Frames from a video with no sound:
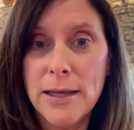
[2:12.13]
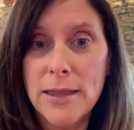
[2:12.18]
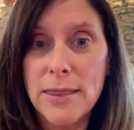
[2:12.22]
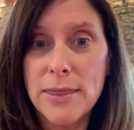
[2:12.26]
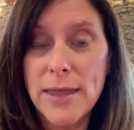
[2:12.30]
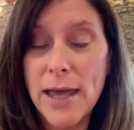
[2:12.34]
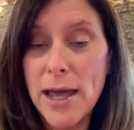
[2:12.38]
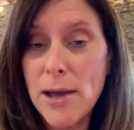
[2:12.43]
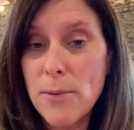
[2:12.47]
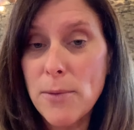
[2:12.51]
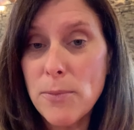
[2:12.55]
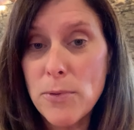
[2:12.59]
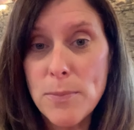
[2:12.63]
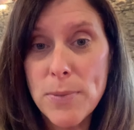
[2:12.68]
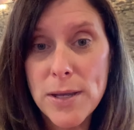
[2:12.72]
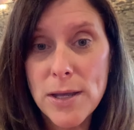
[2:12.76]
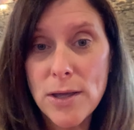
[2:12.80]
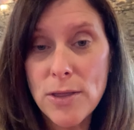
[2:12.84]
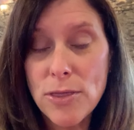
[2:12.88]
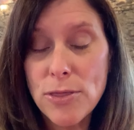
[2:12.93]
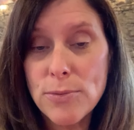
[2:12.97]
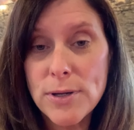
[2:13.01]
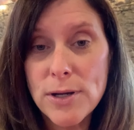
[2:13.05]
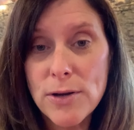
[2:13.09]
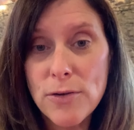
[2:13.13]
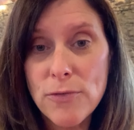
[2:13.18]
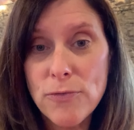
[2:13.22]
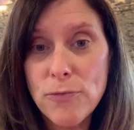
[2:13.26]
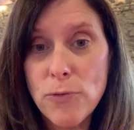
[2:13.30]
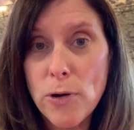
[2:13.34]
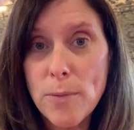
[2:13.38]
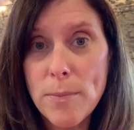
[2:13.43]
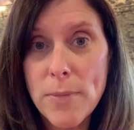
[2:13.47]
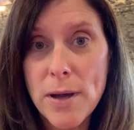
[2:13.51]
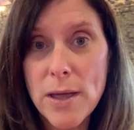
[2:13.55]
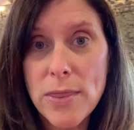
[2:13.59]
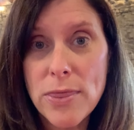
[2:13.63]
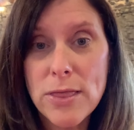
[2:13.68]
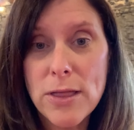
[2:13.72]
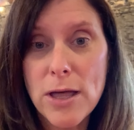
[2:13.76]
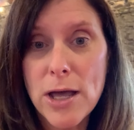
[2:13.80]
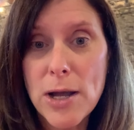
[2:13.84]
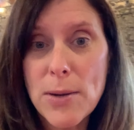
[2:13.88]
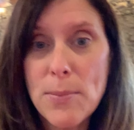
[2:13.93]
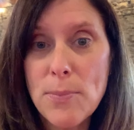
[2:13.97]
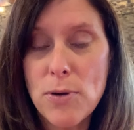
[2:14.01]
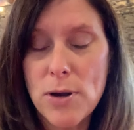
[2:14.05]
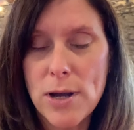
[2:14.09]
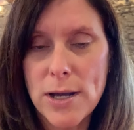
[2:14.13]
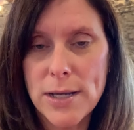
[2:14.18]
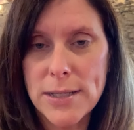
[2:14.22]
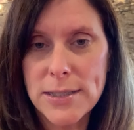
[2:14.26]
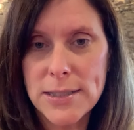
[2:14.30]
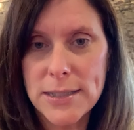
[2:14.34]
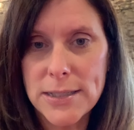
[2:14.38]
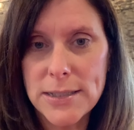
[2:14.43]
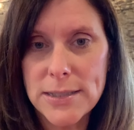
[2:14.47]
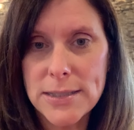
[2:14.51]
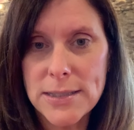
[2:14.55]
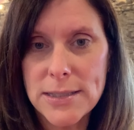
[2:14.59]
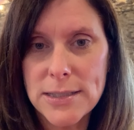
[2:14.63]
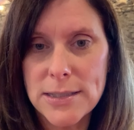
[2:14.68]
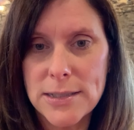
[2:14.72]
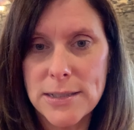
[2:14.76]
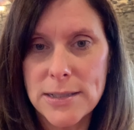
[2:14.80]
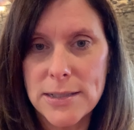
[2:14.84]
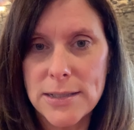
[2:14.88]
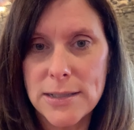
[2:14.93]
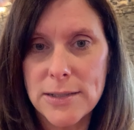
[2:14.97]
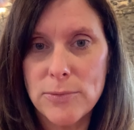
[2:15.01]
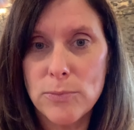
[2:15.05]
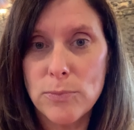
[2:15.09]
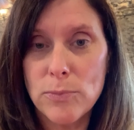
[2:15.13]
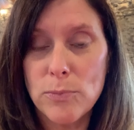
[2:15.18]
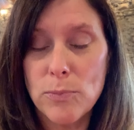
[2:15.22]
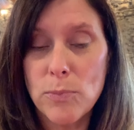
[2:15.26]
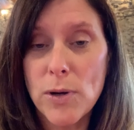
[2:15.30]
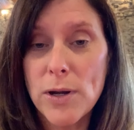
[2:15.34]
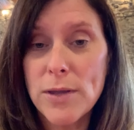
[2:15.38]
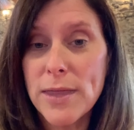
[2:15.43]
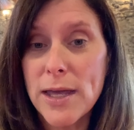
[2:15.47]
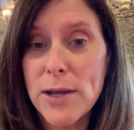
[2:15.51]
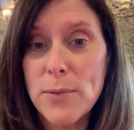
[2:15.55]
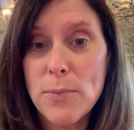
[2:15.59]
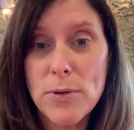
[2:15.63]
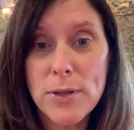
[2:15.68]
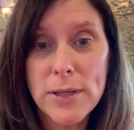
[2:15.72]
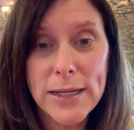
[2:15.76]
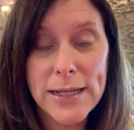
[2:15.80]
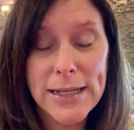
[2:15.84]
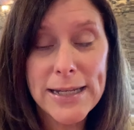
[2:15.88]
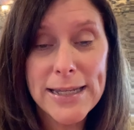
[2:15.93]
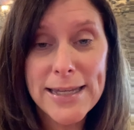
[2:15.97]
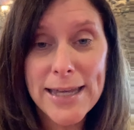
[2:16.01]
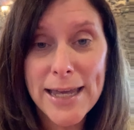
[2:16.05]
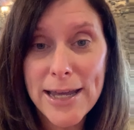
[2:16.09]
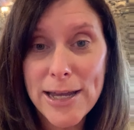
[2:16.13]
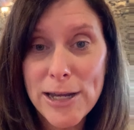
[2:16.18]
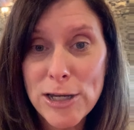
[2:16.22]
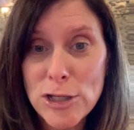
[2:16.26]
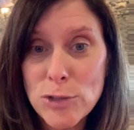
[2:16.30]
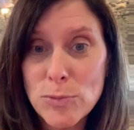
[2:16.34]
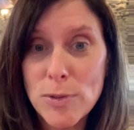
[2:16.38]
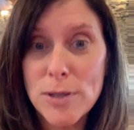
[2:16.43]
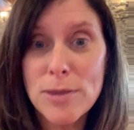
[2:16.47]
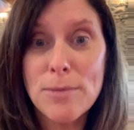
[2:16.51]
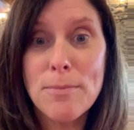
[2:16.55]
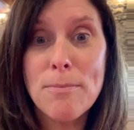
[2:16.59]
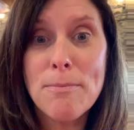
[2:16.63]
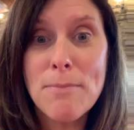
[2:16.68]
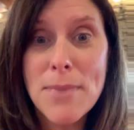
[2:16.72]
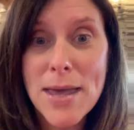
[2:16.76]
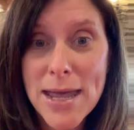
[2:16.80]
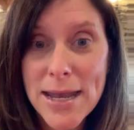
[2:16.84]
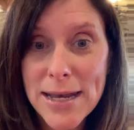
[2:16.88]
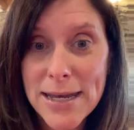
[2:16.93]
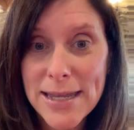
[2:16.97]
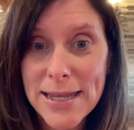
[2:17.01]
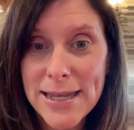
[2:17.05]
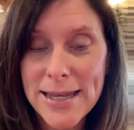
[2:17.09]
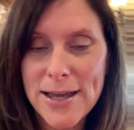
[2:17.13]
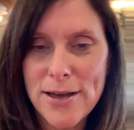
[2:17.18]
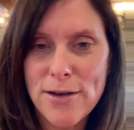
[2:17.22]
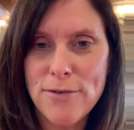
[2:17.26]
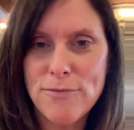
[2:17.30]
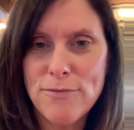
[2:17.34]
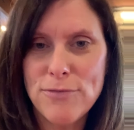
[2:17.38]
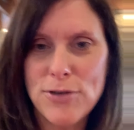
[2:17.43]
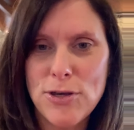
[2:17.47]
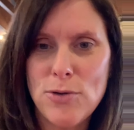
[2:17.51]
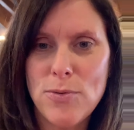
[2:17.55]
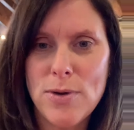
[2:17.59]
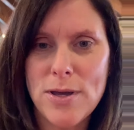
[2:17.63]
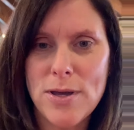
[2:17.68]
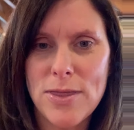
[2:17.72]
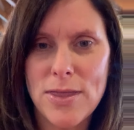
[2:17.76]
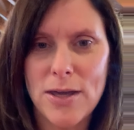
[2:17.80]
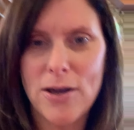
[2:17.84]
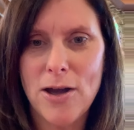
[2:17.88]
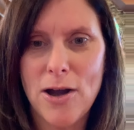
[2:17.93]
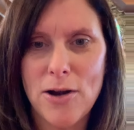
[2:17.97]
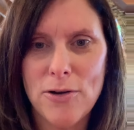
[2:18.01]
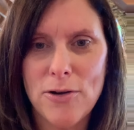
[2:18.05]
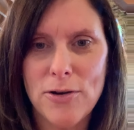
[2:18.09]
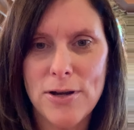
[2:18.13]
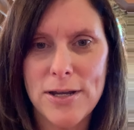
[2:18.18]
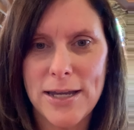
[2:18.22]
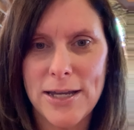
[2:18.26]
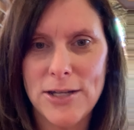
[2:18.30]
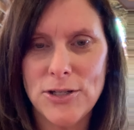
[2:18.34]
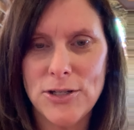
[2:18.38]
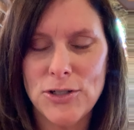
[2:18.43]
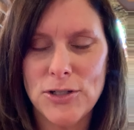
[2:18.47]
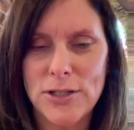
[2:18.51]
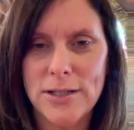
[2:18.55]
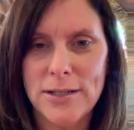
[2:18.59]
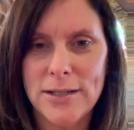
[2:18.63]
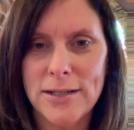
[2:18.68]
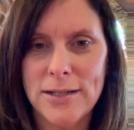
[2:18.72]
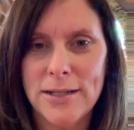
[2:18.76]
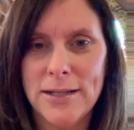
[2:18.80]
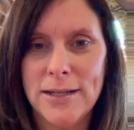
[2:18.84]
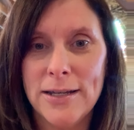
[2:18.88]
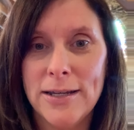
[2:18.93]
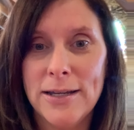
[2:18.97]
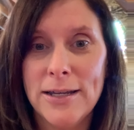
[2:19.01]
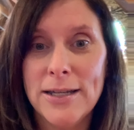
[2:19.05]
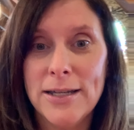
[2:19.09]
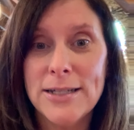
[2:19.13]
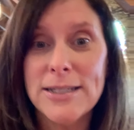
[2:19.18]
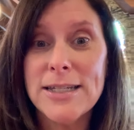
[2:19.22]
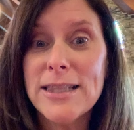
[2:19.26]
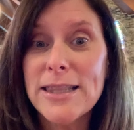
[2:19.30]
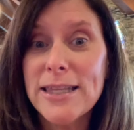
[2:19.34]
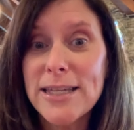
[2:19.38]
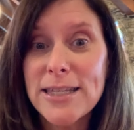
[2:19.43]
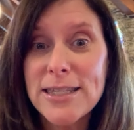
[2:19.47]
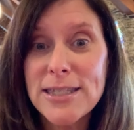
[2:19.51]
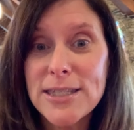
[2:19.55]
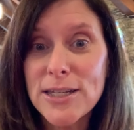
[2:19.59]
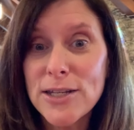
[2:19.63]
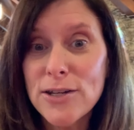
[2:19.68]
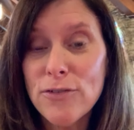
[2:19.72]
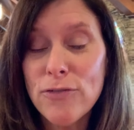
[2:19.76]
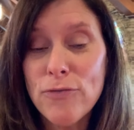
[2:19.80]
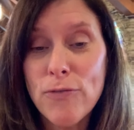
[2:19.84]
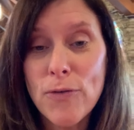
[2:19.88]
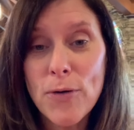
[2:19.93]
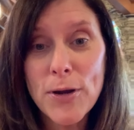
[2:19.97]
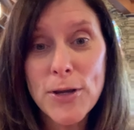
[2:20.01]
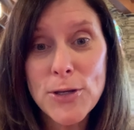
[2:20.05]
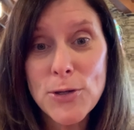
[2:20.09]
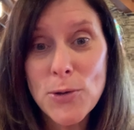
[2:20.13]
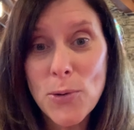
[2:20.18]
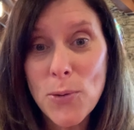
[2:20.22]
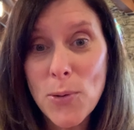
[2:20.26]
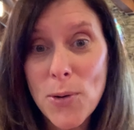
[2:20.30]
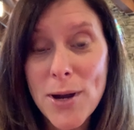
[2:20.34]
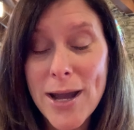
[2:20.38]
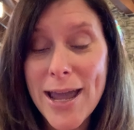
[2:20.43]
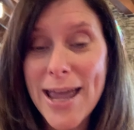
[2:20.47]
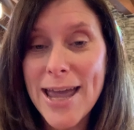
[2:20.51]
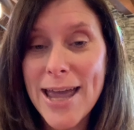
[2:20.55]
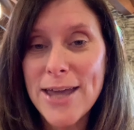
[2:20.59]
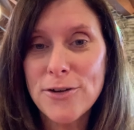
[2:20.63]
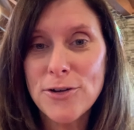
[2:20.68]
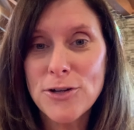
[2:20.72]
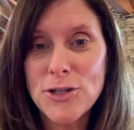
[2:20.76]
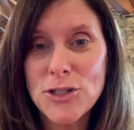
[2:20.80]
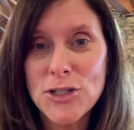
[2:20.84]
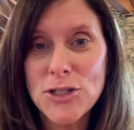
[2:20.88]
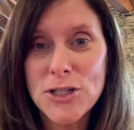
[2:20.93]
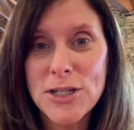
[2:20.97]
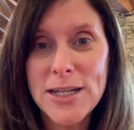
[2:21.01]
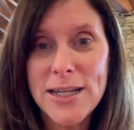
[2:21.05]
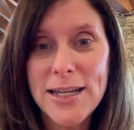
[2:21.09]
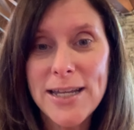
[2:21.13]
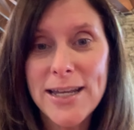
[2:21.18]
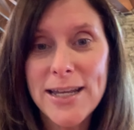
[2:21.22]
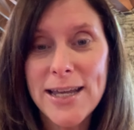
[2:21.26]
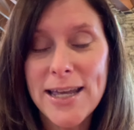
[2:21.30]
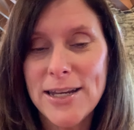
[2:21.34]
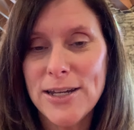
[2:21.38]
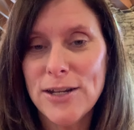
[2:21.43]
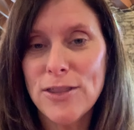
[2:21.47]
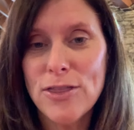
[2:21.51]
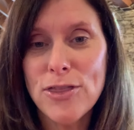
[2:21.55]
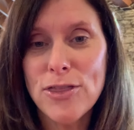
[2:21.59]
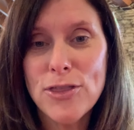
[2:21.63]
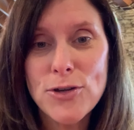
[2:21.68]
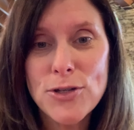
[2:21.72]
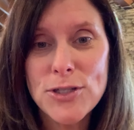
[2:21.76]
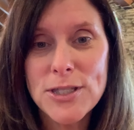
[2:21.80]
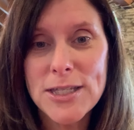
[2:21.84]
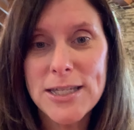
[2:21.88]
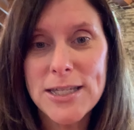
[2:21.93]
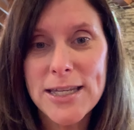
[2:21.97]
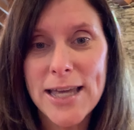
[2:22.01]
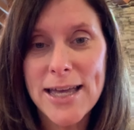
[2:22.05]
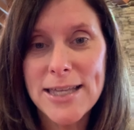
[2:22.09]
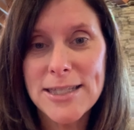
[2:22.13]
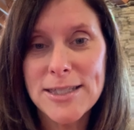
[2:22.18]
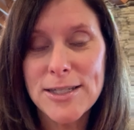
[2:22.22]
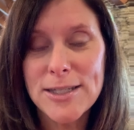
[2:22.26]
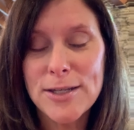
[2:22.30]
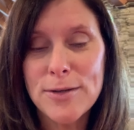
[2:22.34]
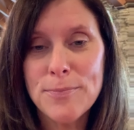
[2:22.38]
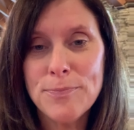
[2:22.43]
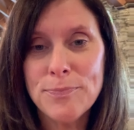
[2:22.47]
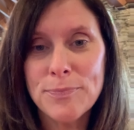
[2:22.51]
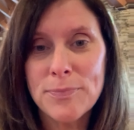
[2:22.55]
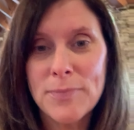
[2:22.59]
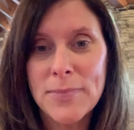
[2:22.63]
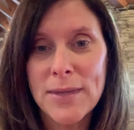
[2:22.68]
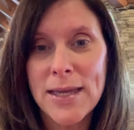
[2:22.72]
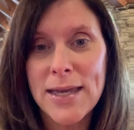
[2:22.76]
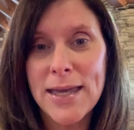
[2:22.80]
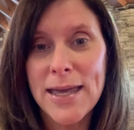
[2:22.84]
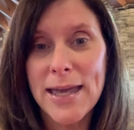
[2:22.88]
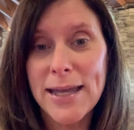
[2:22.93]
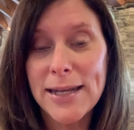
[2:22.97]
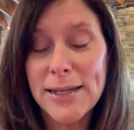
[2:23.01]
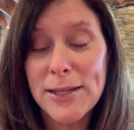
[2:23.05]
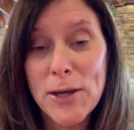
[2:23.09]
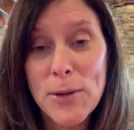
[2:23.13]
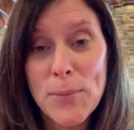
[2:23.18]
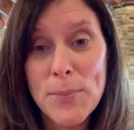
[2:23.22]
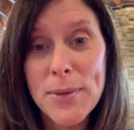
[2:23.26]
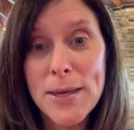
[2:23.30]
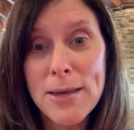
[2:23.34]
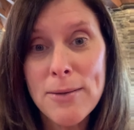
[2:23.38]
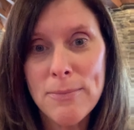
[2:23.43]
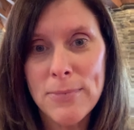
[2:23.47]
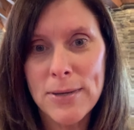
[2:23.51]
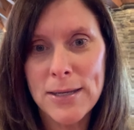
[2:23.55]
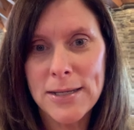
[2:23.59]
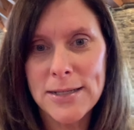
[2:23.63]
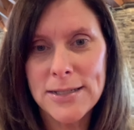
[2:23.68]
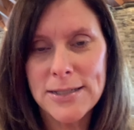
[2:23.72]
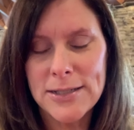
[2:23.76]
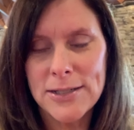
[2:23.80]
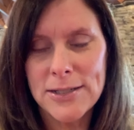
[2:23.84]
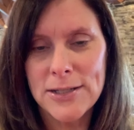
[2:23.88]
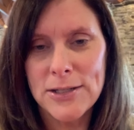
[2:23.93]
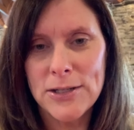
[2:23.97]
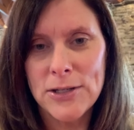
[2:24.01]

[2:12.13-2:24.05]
That will be a three or four month long process where they will engage with many of you in the congregation to listen for your energy and enthusiasm and commitment